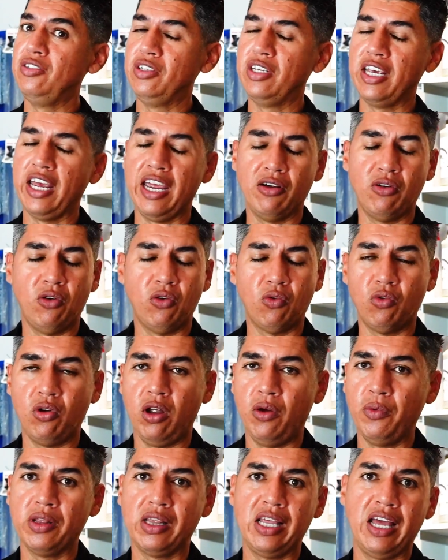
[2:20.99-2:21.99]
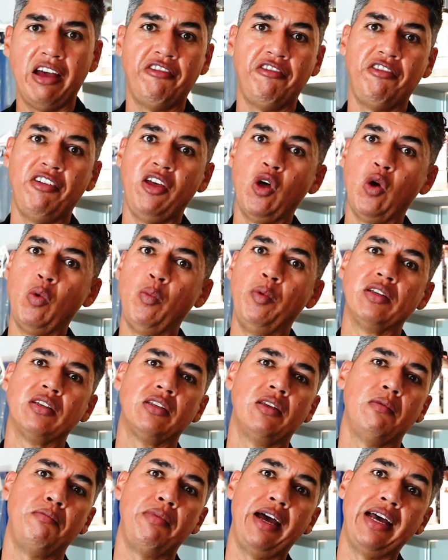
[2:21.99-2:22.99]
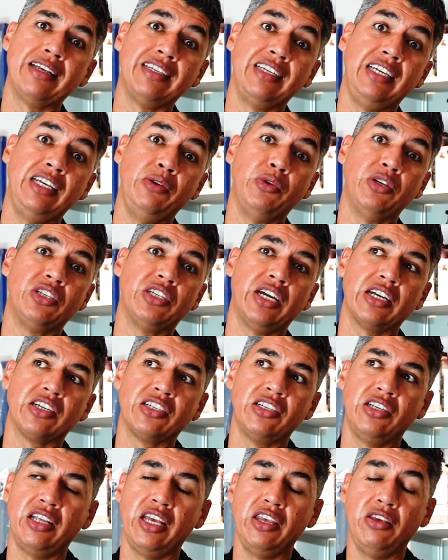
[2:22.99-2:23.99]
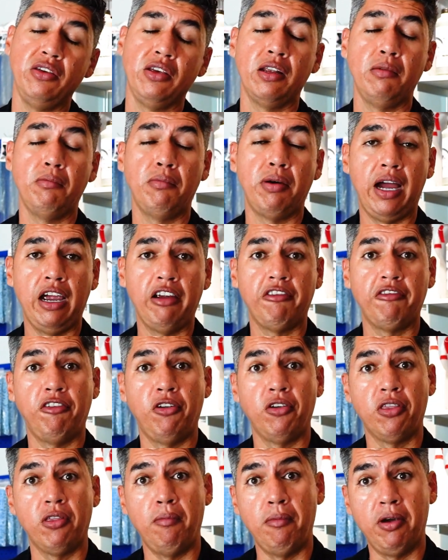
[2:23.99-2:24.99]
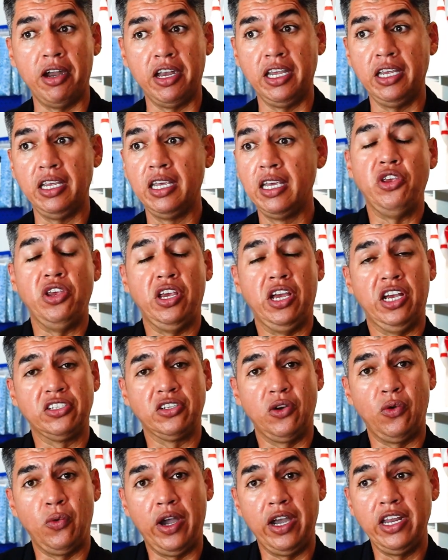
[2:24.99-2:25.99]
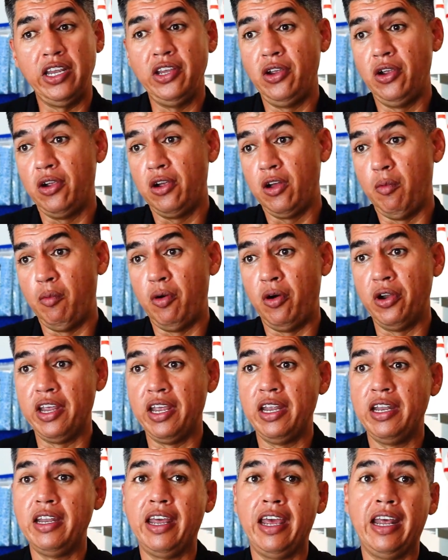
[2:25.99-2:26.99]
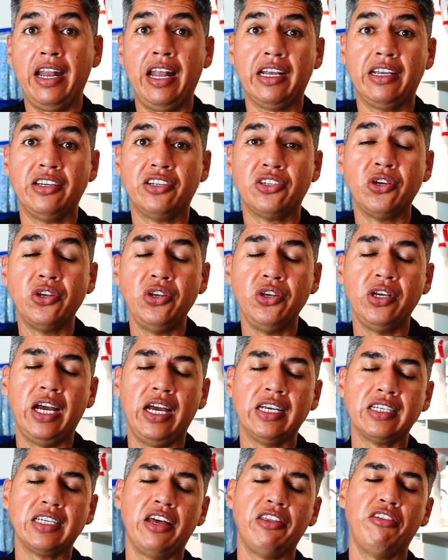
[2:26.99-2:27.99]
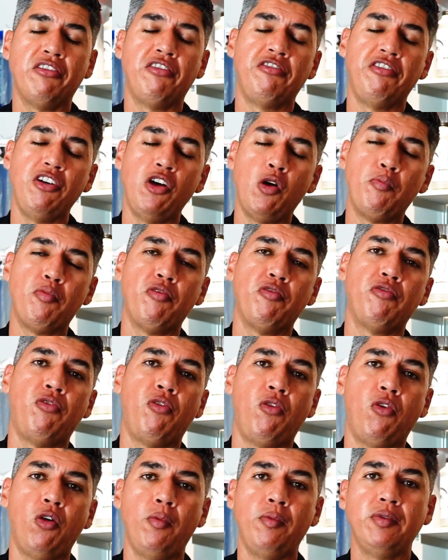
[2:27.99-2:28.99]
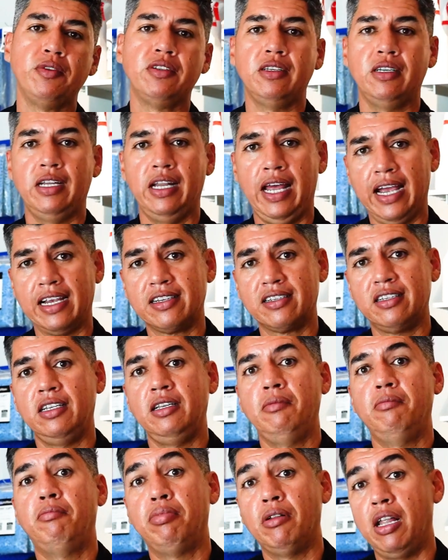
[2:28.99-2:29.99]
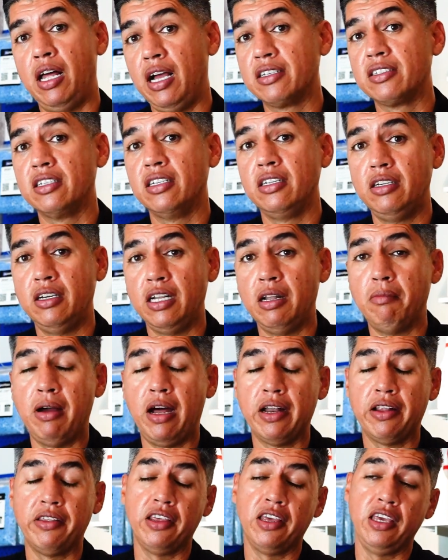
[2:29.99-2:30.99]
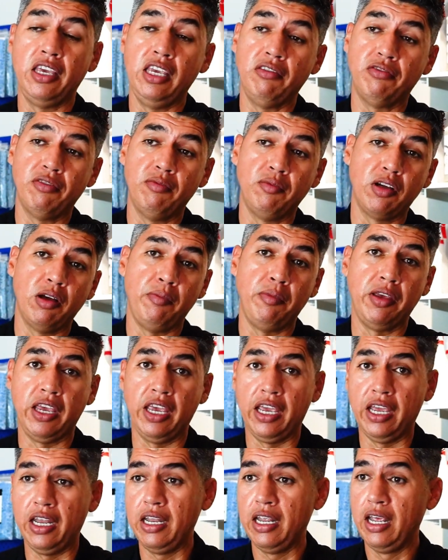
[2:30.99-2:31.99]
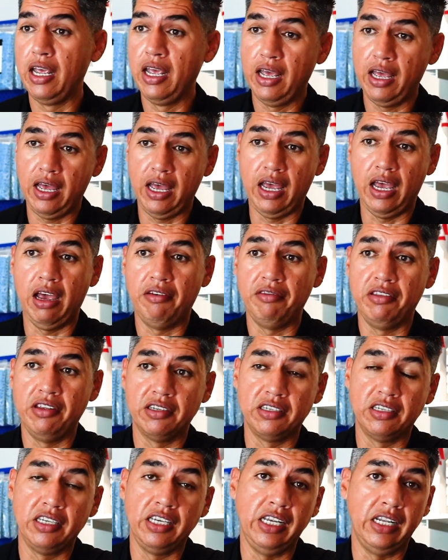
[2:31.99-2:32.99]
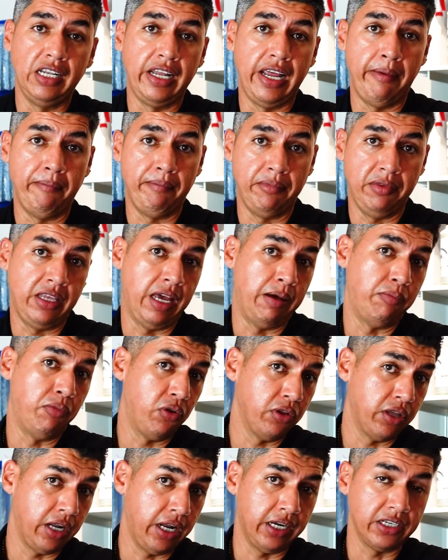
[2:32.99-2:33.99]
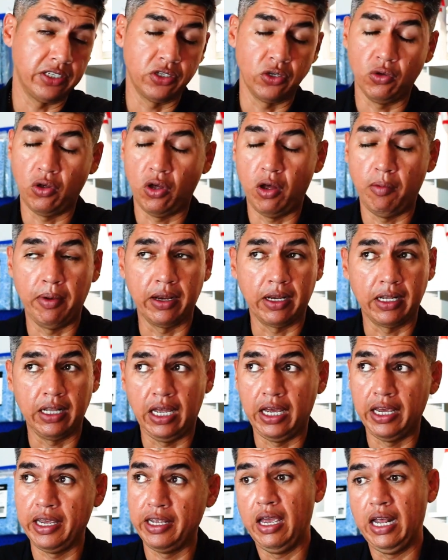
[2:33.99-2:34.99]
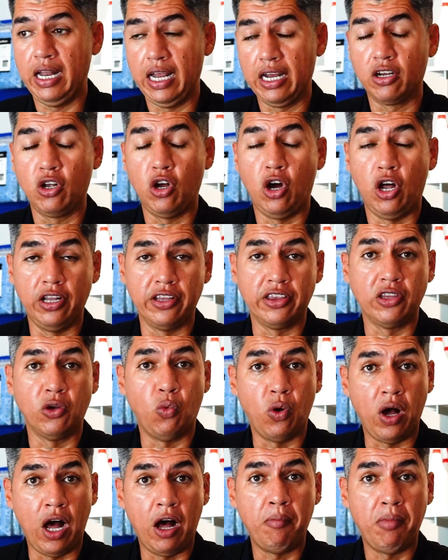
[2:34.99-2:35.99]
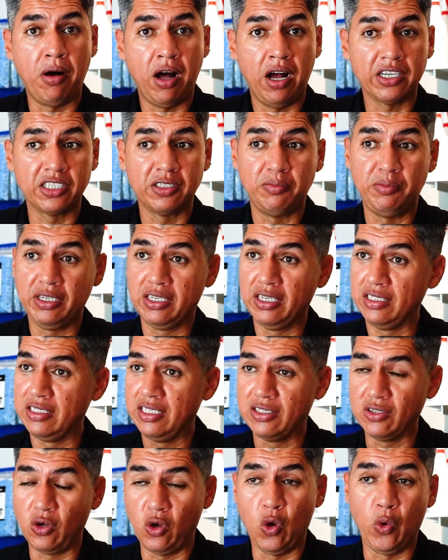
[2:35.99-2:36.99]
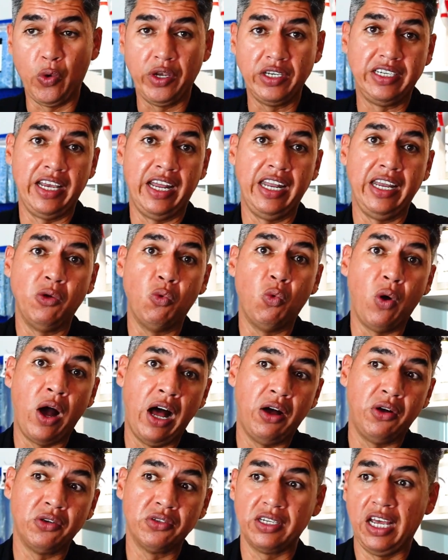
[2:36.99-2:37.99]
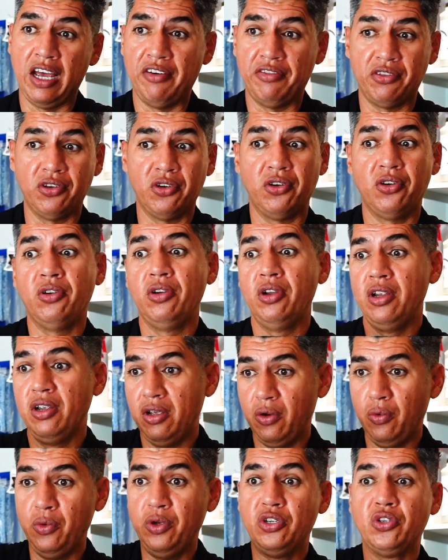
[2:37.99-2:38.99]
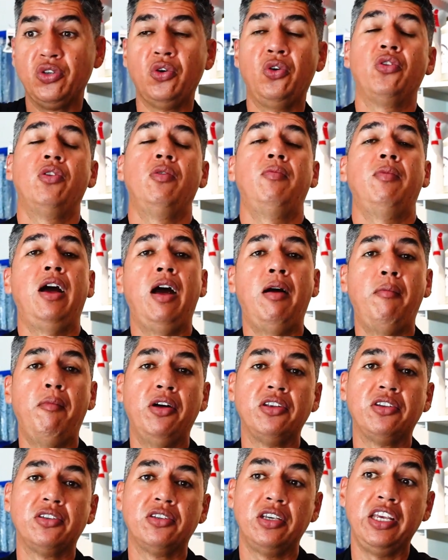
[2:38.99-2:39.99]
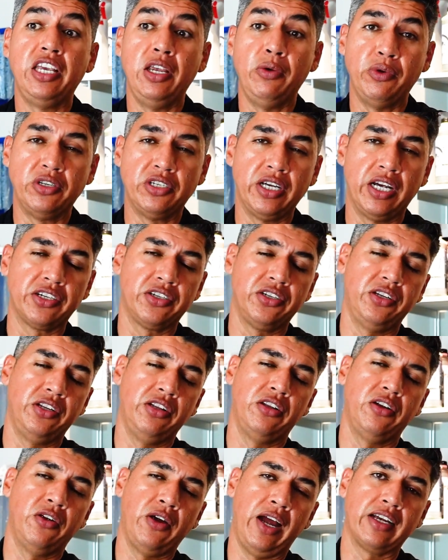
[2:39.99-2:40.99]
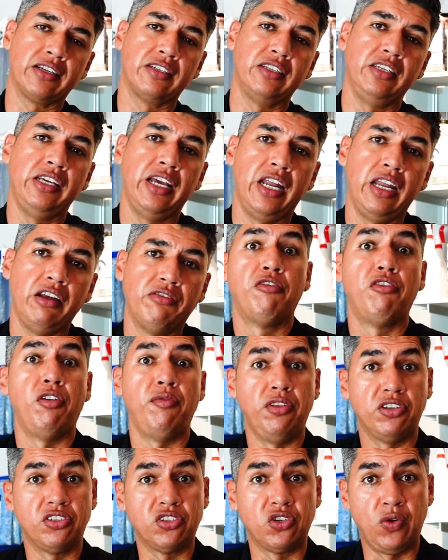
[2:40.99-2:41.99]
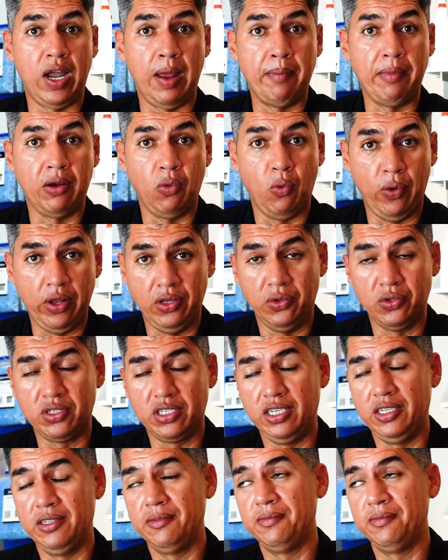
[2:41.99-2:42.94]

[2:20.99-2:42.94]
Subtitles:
You can't go wrong with that film. It's the best heat rejection that you can buy for the money. When you guys are ready, you can come on in and I can show you guys how the film performs. It actually blocks a good amount of the heat from coming in. I have this heat lamp demo that I show all my clients, and I call it the wow box because it's always getting wows after we show them how much heat rejection they're actually getting from the ceramic window tint.